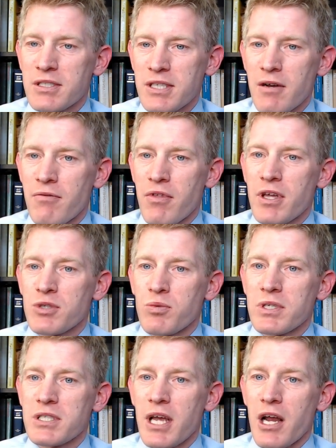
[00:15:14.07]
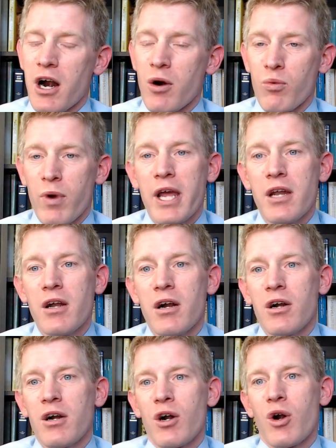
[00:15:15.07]
set of things we say are right
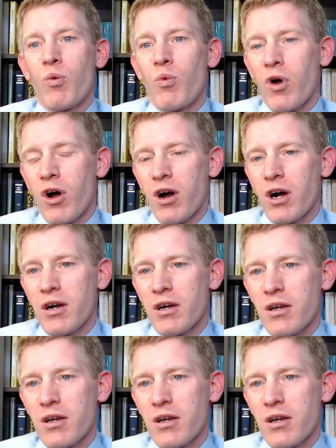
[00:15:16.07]
or wrong.